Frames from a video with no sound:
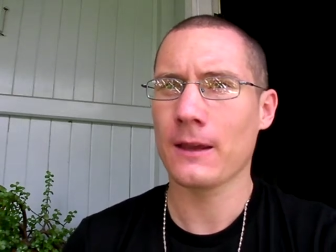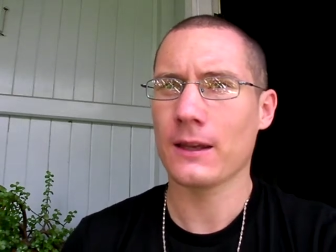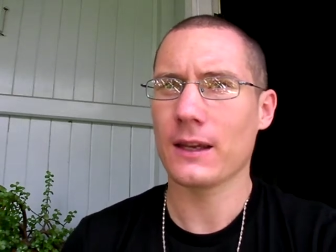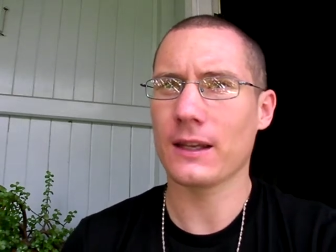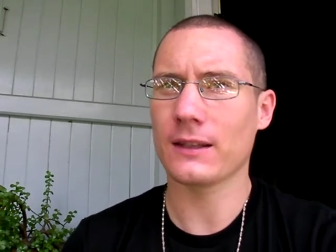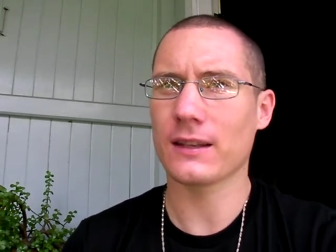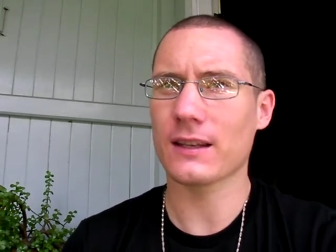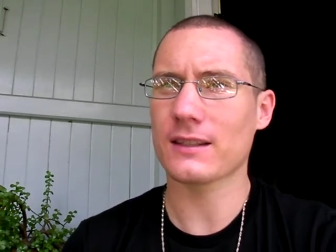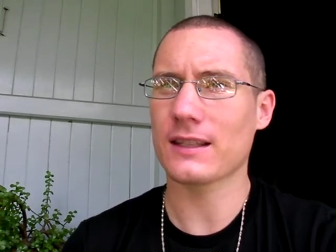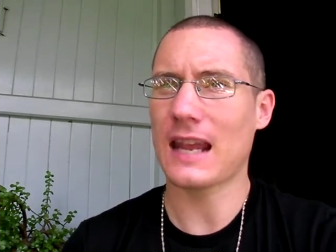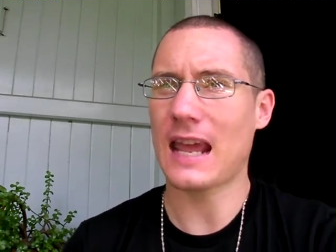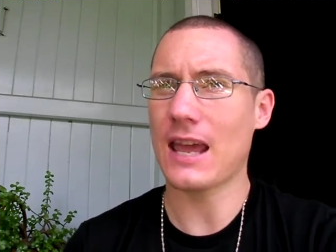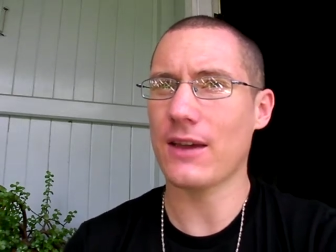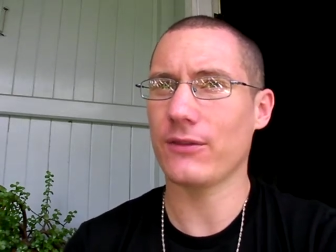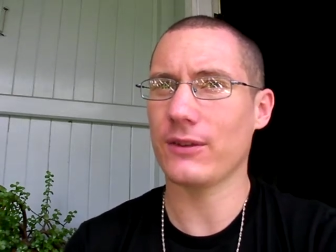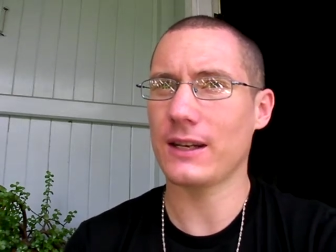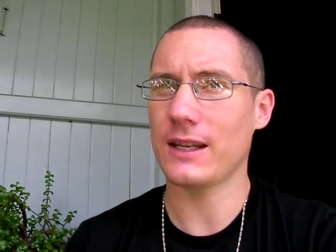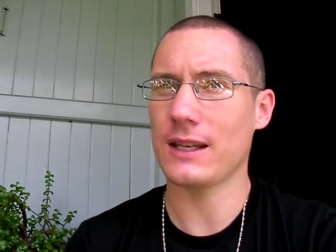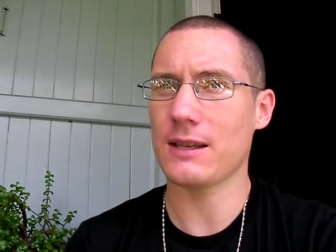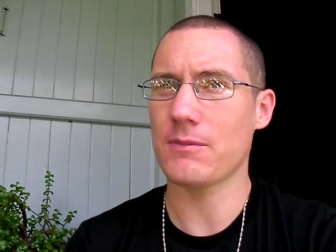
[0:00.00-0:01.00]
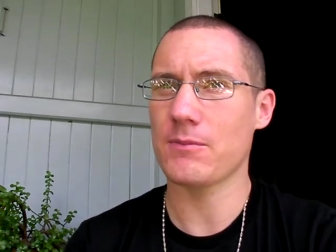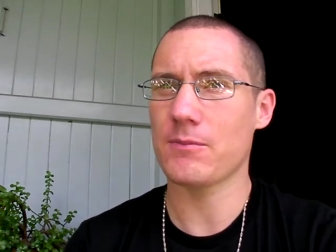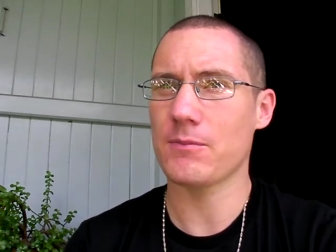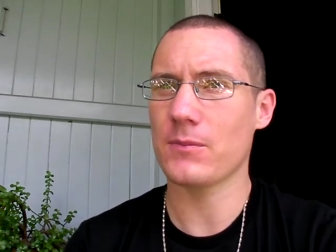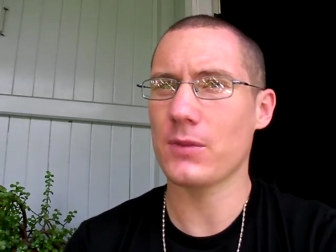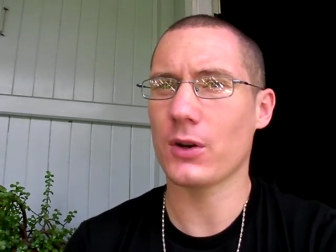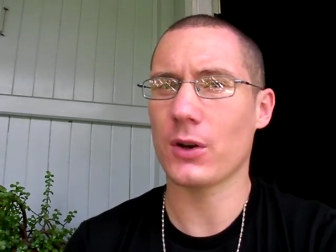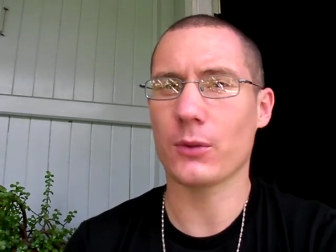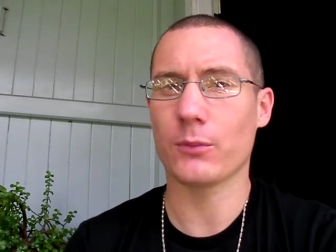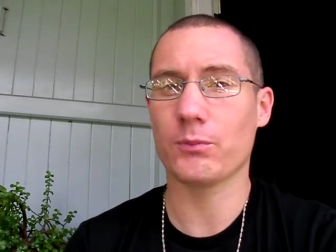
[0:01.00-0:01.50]
it doesn't have any,
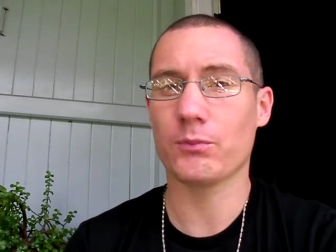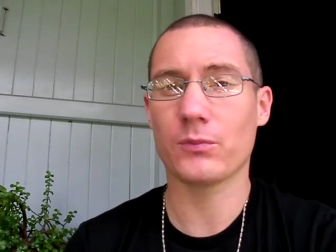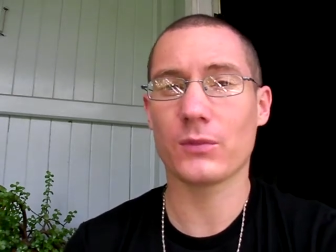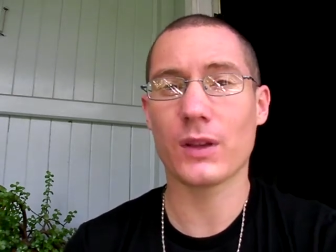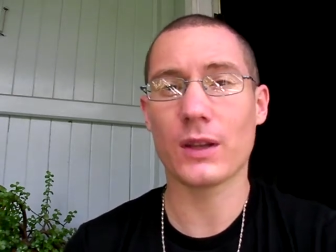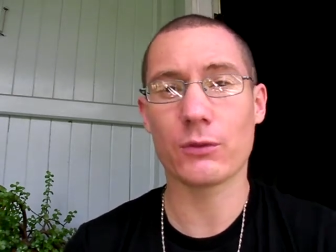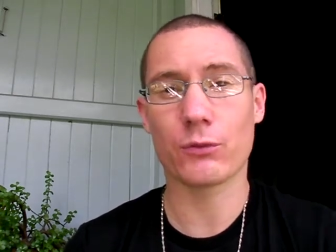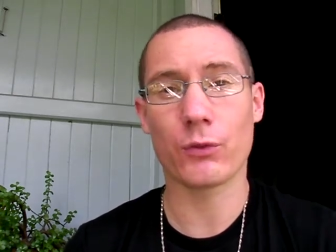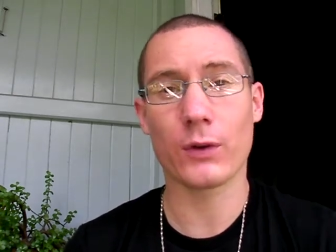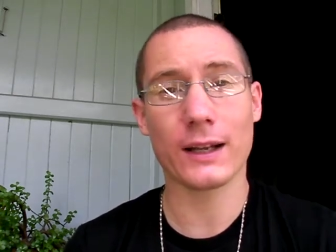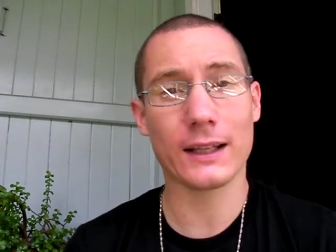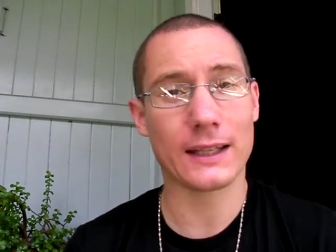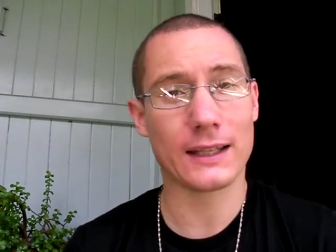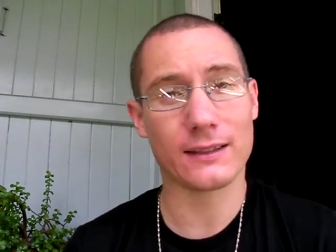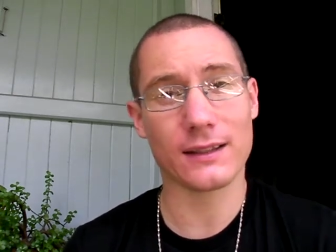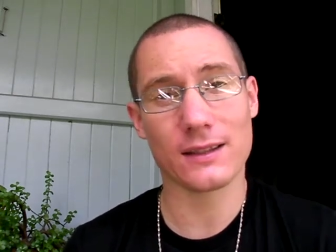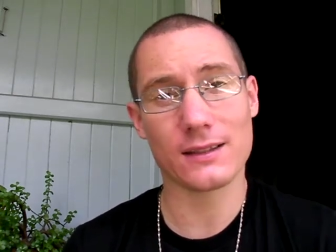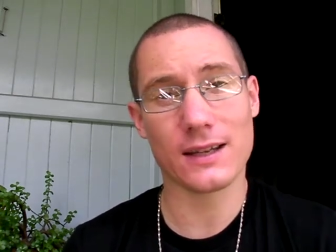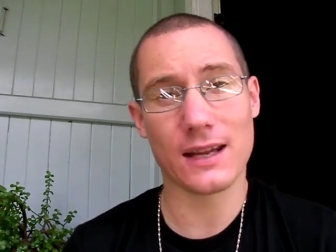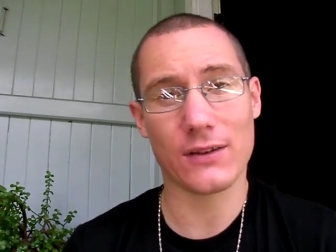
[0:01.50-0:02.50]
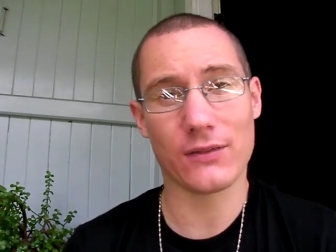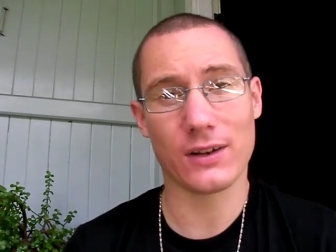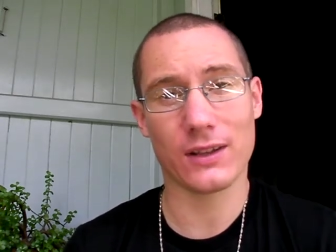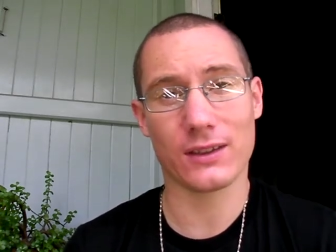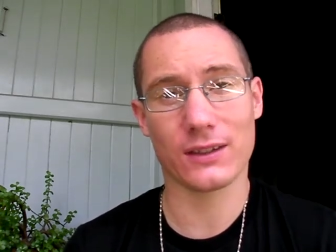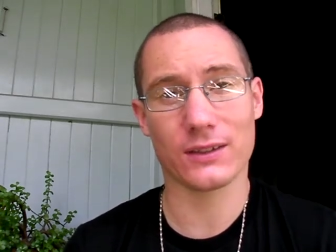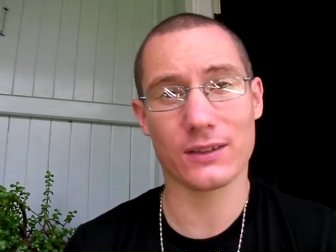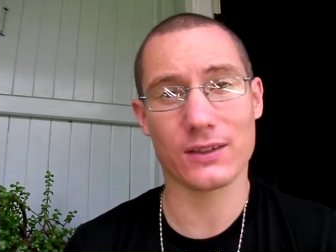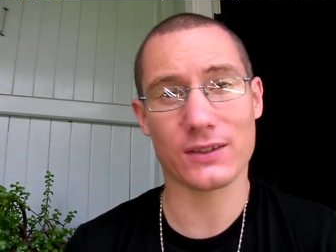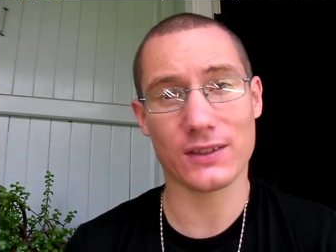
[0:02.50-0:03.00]
you know, it really doesn't have
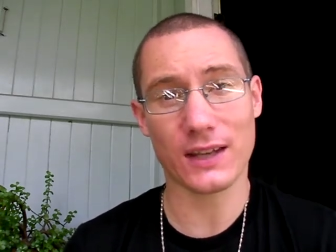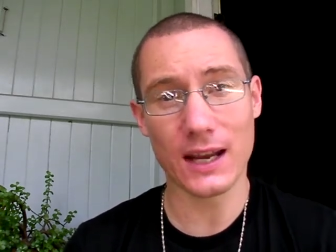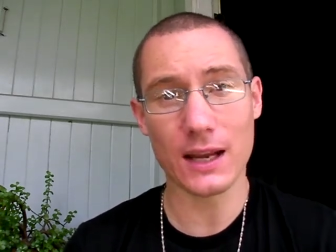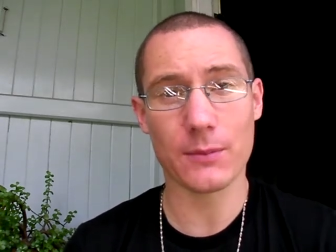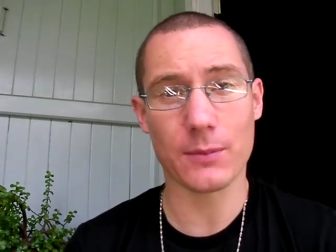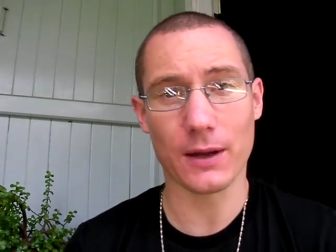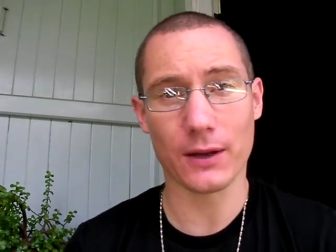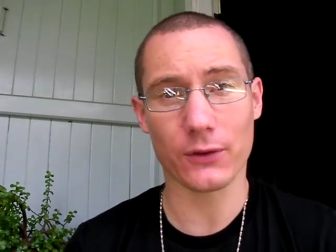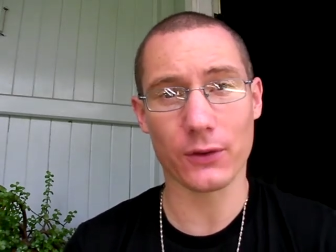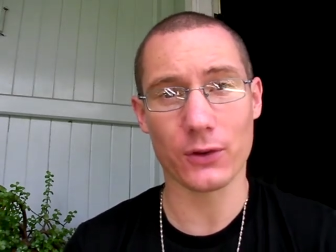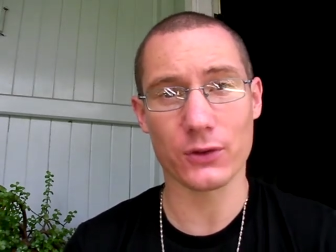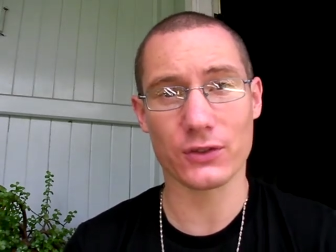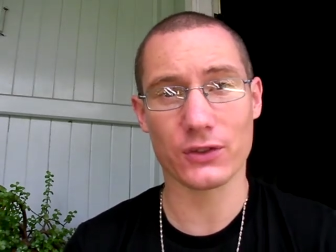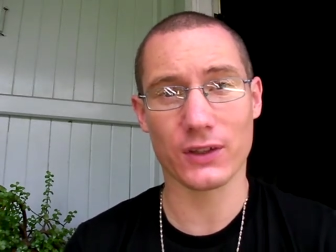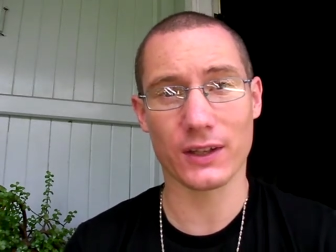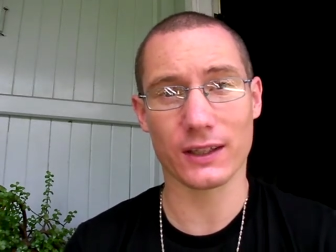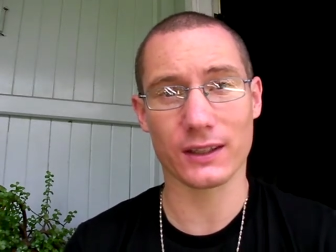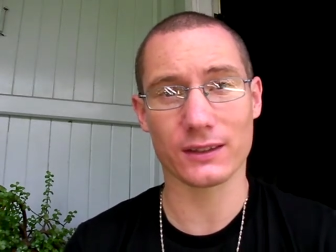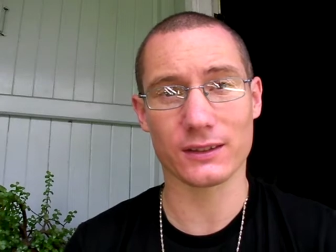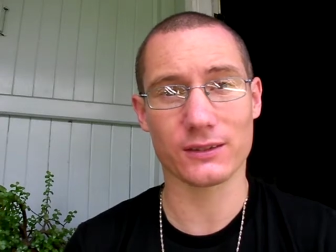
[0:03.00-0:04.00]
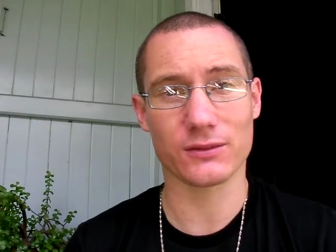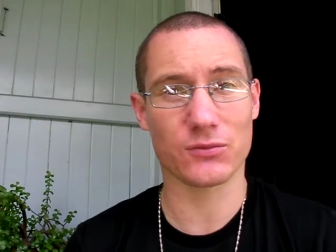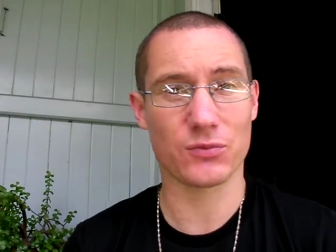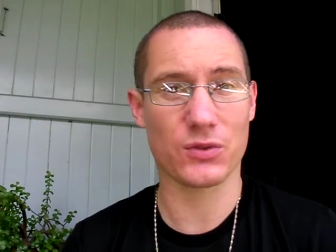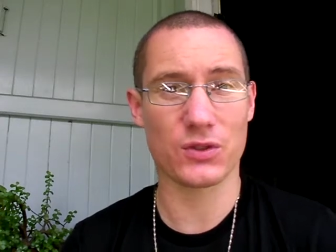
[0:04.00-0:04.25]
anything to say about those things.